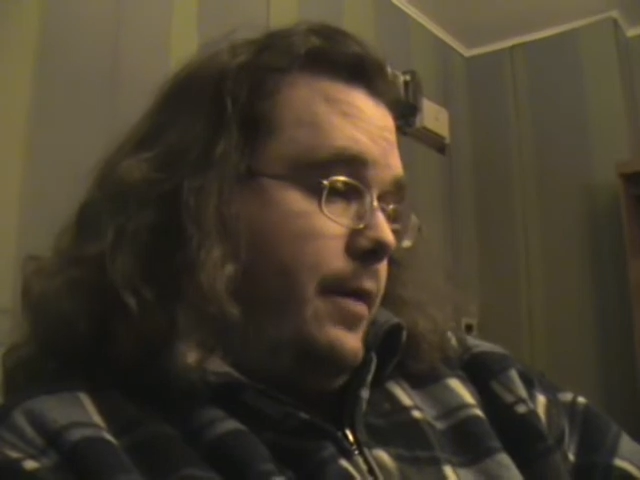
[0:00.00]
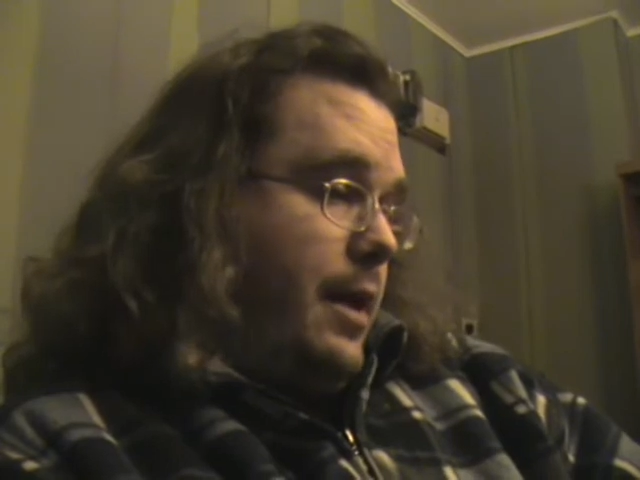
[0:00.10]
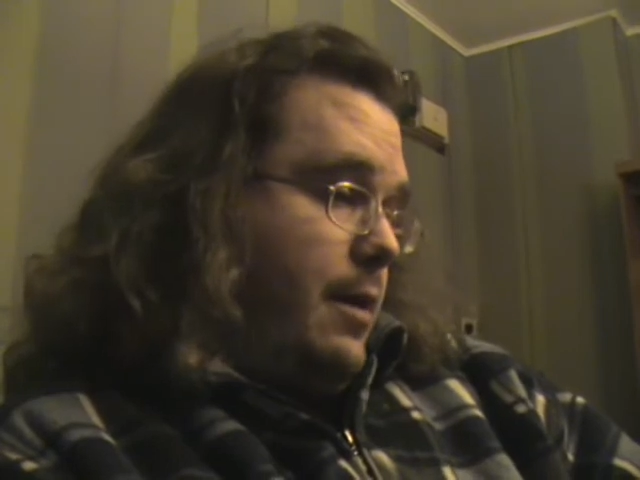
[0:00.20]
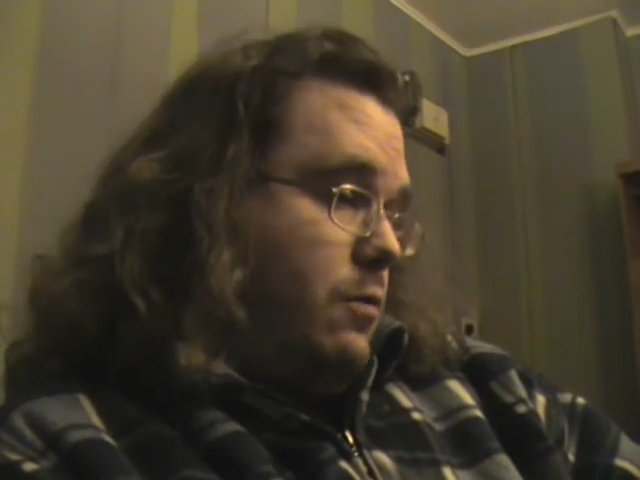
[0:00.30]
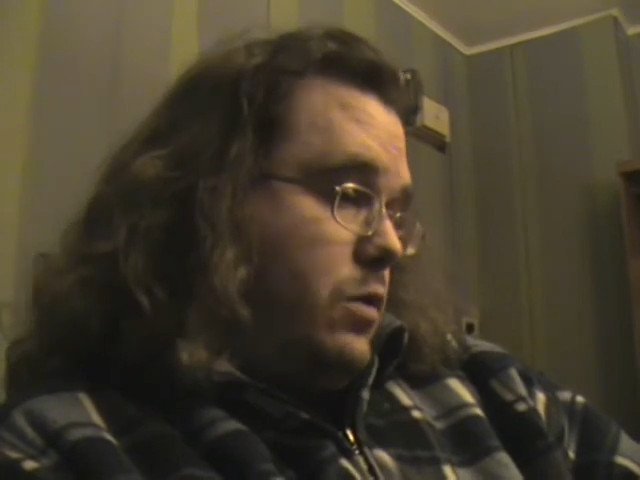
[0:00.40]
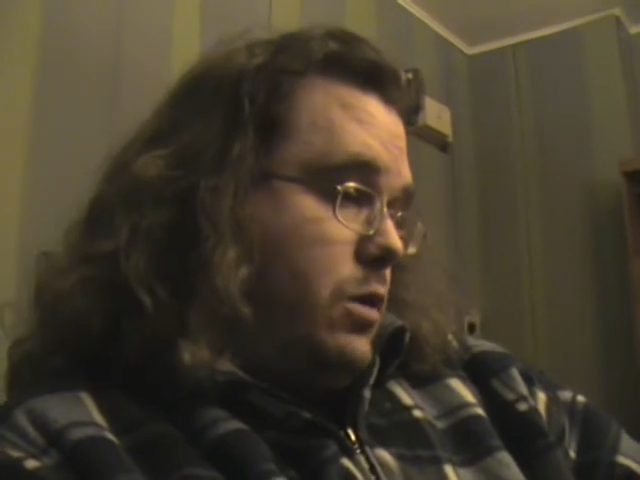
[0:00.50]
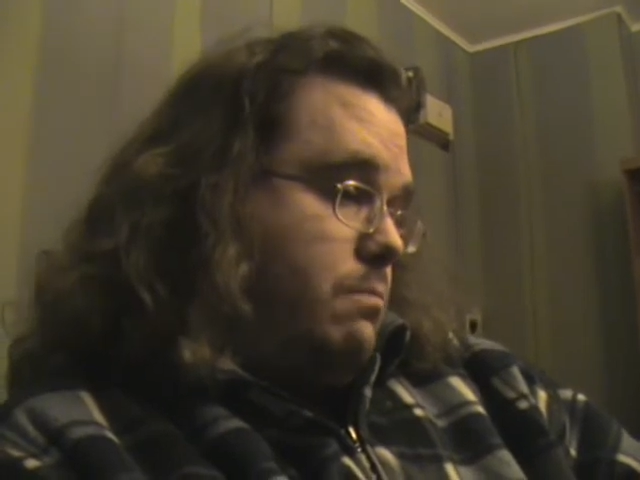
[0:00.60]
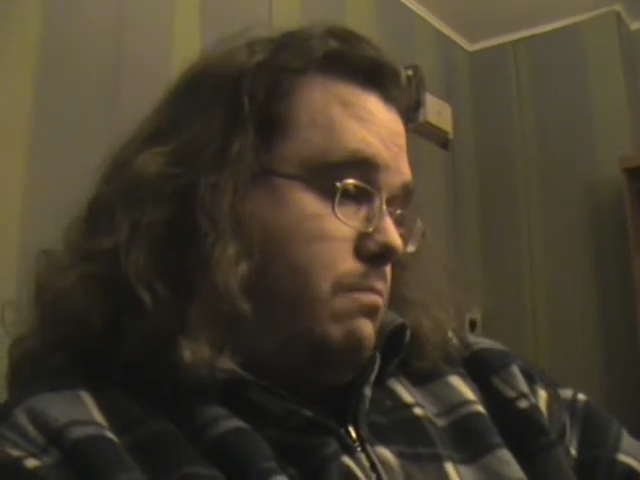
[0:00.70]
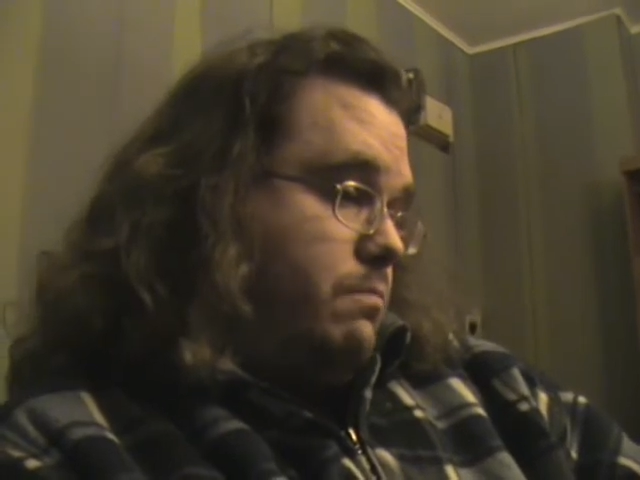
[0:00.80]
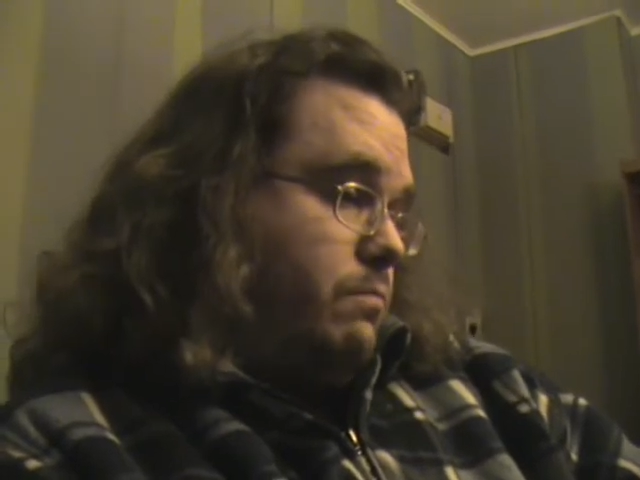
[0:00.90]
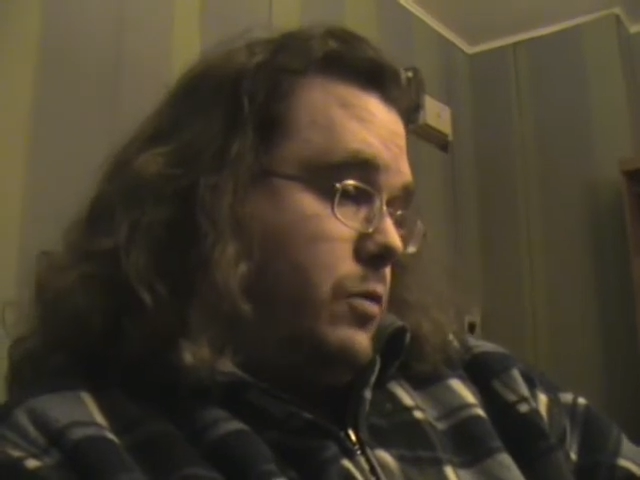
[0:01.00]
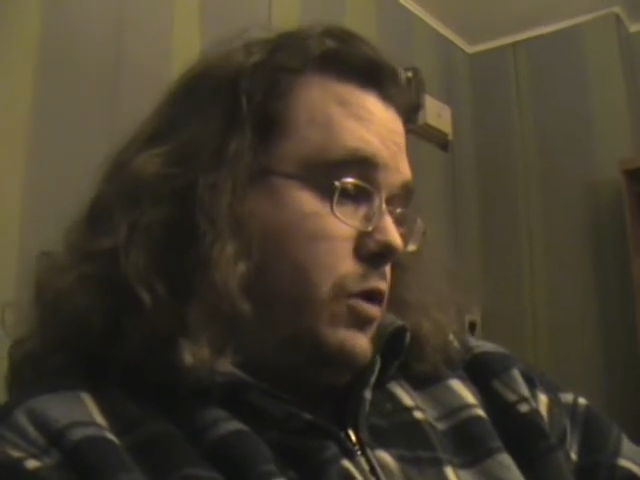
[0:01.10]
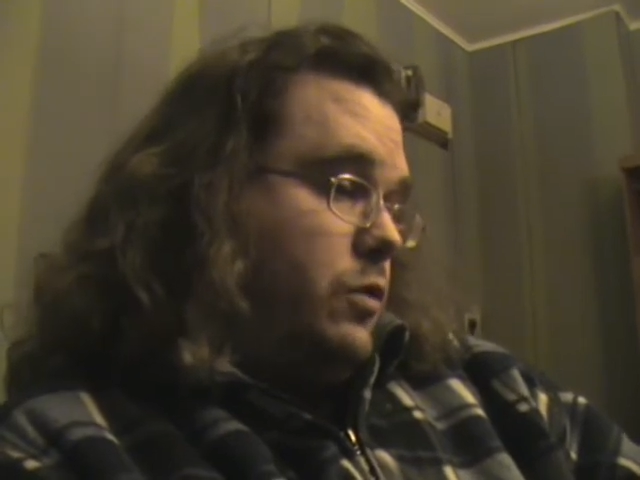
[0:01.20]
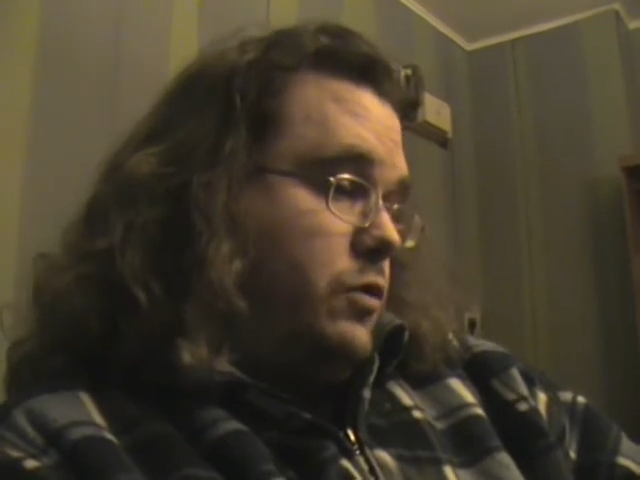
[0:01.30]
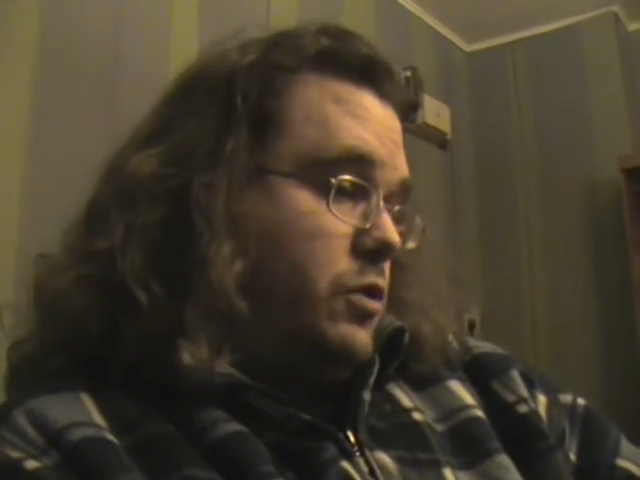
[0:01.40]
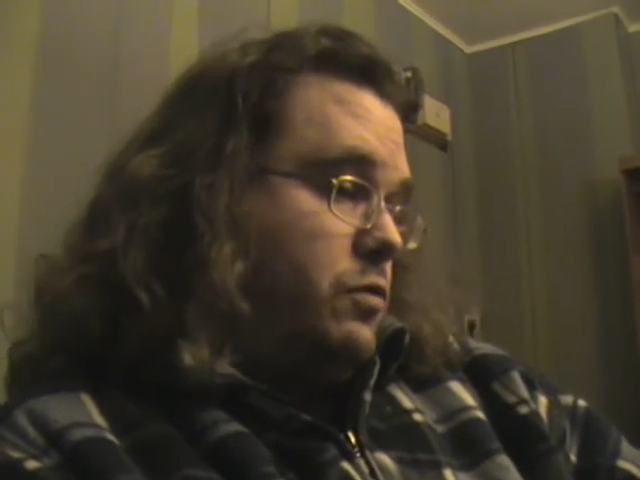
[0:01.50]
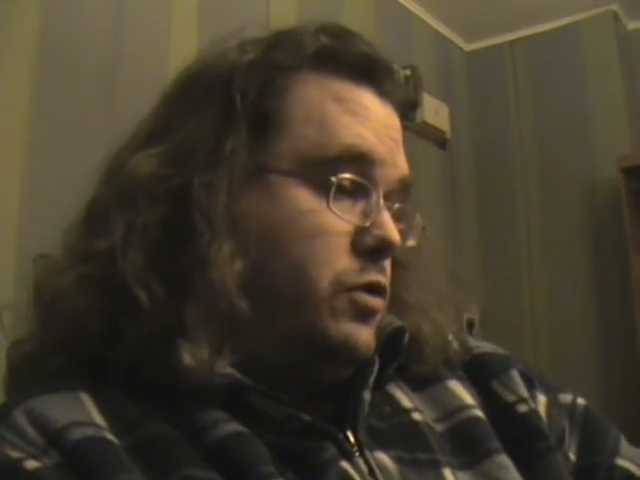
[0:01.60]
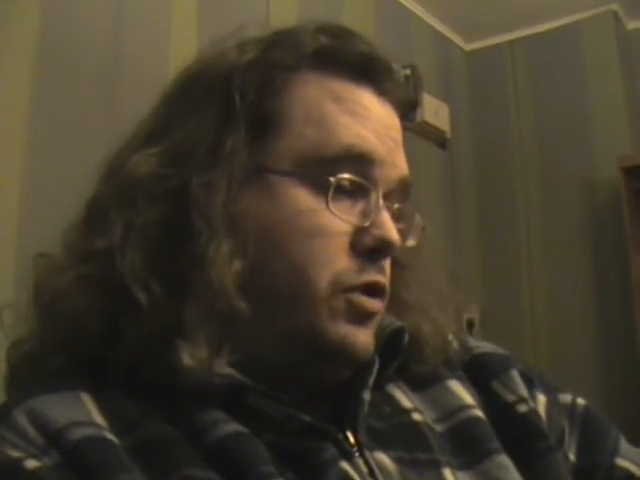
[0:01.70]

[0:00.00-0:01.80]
Their consoles